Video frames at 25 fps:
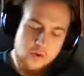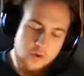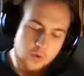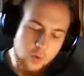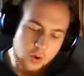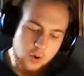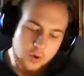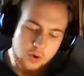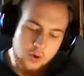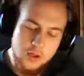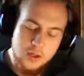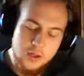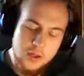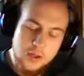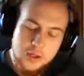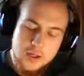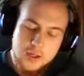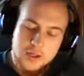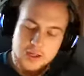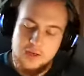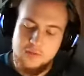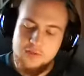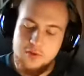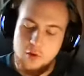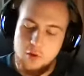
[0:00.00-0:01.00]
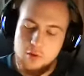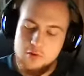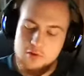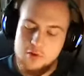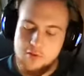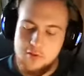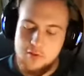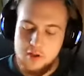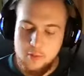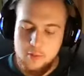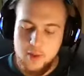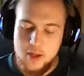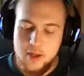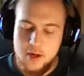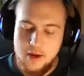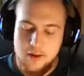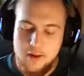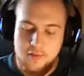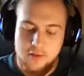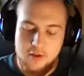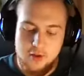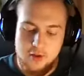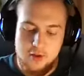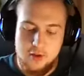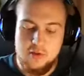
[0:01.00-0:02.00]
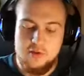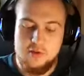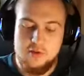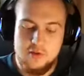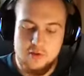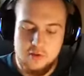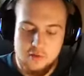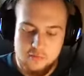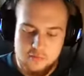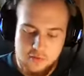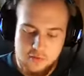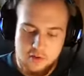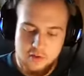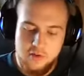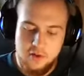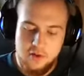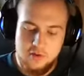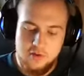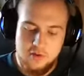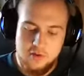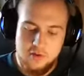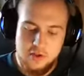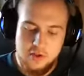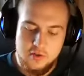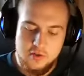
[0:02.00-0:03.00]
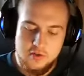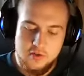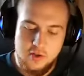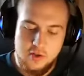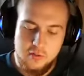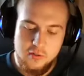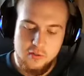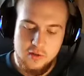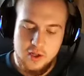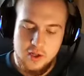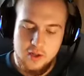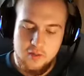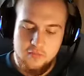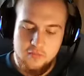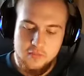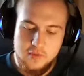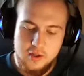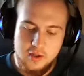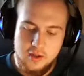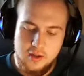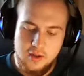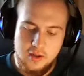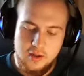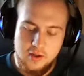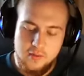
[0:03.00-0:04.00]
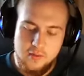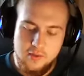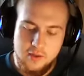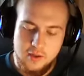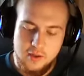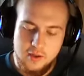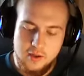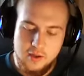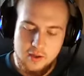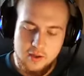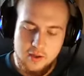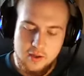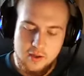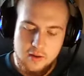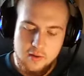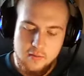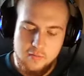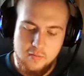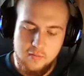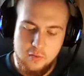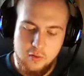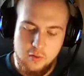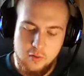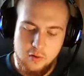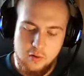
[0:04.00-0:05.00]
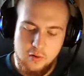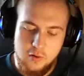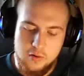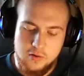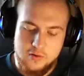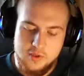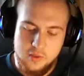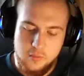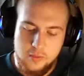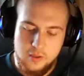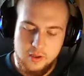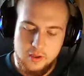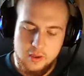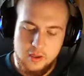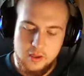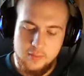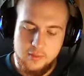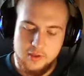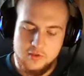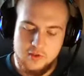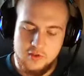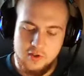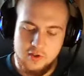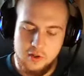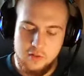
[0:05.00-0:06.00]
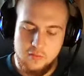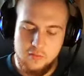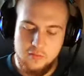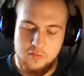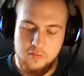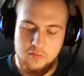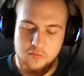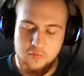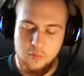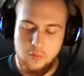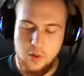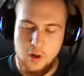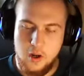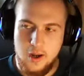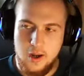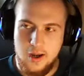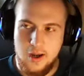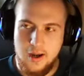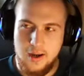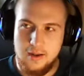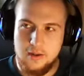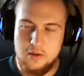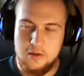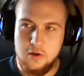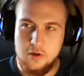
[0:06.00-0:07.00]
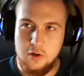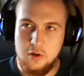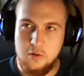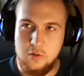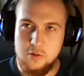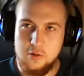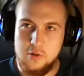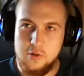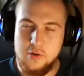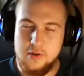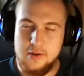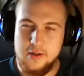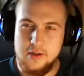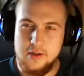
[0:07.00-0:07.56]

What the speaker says: Well, you have to also think about like the costs of university itself. I think for someone like myself, where I don't